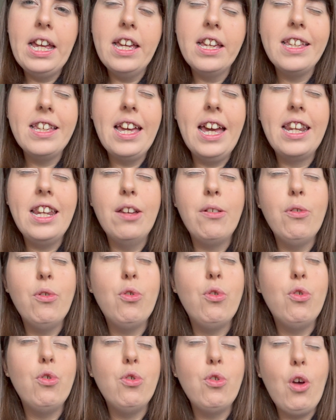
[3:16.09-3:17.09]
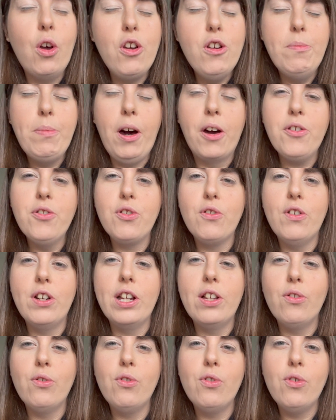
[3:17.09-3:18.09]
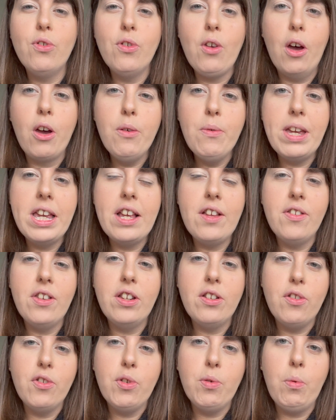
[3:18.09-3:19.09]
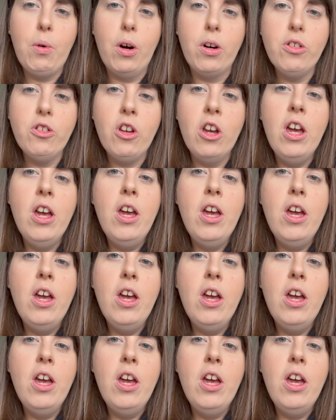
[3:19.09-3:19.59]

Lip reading: again, it's so buttery and so easy to swatch.